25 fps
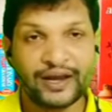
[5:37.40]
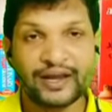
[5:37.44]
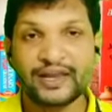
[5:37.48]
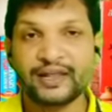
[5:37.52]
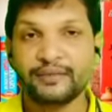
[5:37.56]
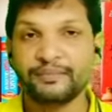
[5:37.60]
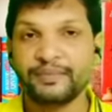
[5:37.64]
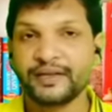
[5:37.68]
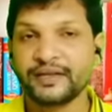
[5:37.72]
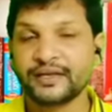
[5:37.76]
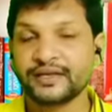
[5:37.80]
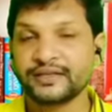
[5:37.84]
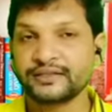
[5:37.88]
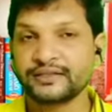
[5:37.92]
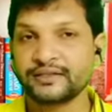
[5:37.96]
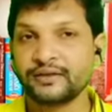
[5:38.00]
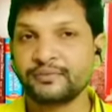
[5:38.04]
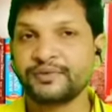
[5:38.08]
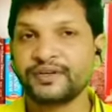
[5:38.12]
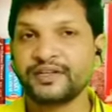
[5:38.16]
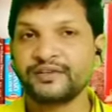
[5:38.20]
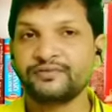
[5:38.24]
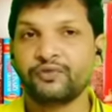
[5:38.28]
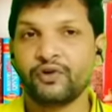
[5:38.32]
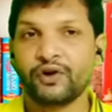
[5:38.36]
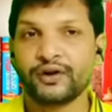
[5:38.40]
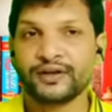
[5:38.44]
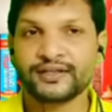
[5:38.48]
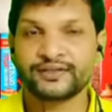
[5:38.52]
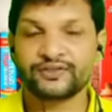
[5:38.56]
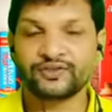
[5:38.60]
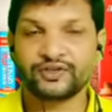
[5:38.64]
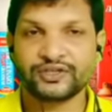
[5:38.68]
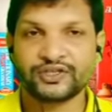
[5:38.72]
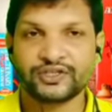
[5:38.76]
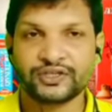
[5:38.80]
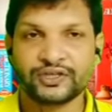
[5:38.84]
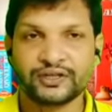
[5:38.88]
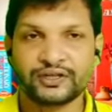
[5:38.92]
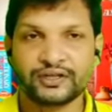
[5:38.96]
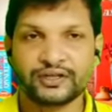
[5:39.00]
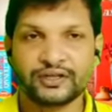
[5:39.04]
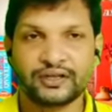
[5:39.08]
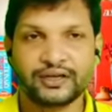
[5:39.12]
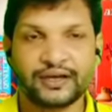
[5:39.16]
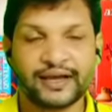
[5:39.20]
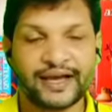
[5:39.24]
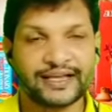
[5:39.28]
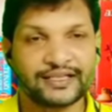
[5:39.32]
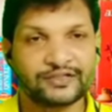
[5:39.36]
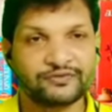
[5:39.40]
only because of deforestation.